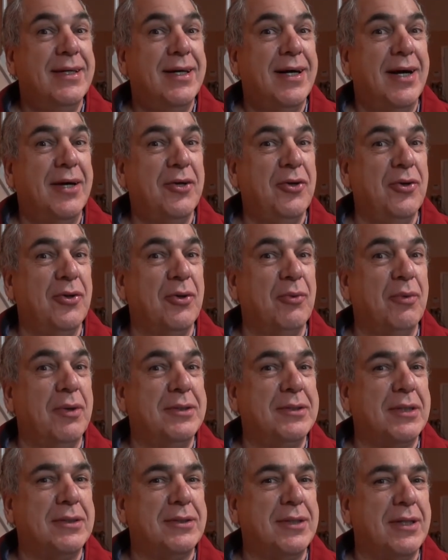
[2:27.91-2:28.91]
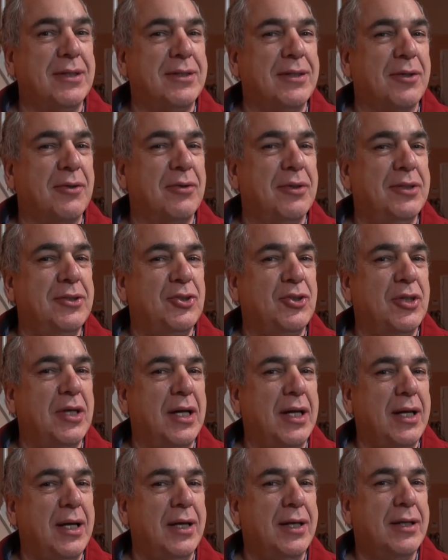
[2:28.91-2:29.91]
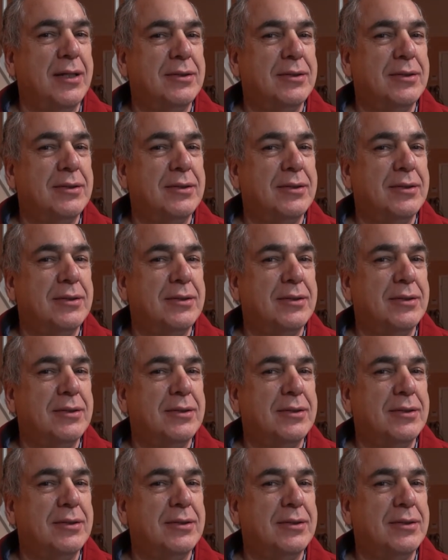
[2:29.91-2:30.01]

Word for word: Are you the one that sent the green chili?